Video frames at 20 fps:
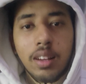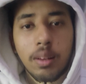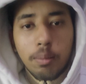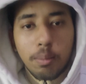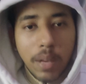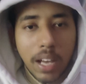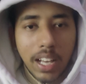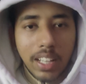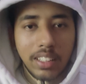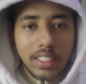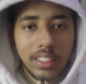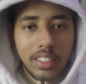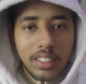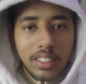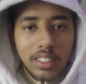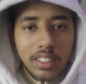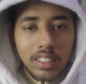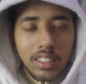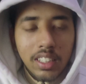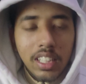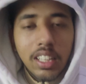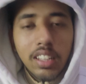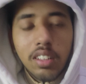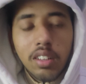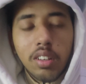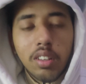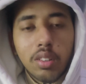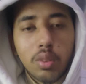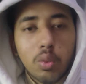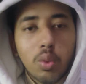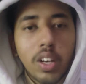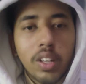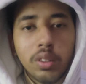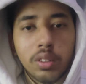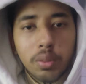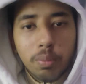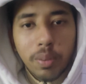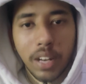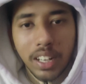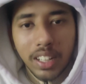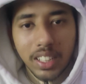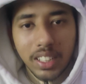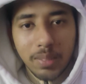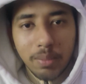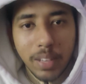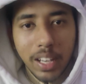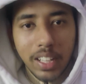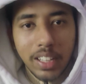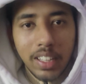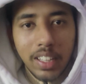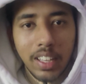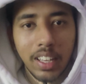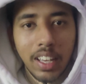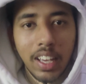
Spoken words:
math, they don't want to practice math,